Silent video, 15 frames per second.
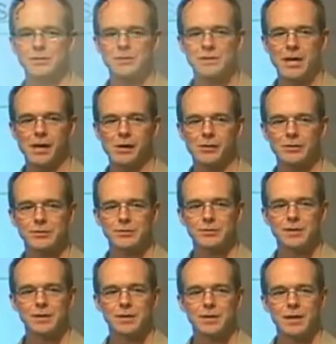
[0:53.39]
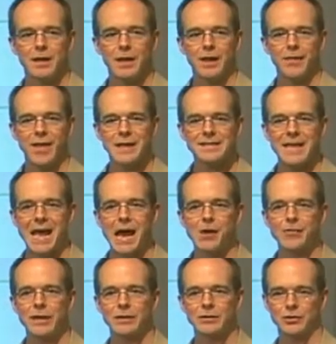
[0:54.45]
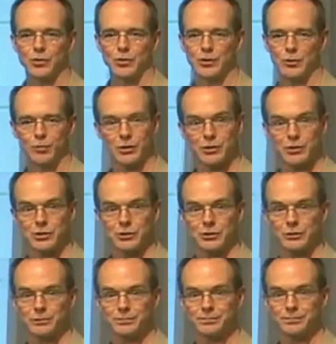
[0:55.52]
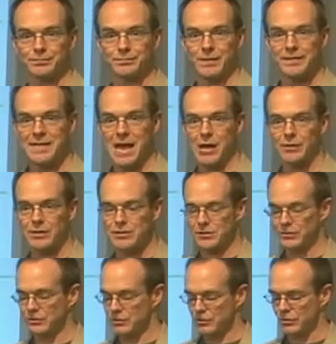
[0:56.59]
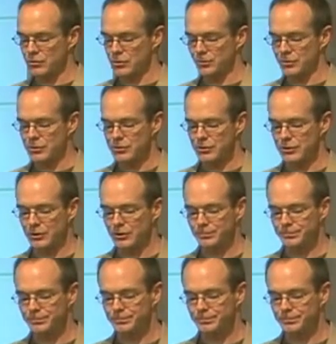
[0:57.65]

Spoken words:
the cells, and that's how they control your blood sugar. That's how insulin controls your blood sugar.